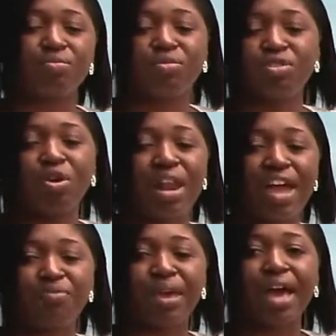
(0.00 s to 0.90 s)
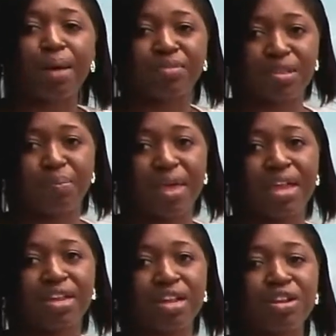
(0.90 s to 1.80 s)
your life becomes a
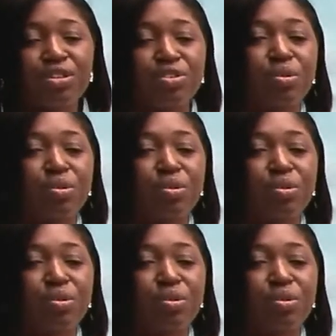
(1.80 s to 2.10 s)
burden. So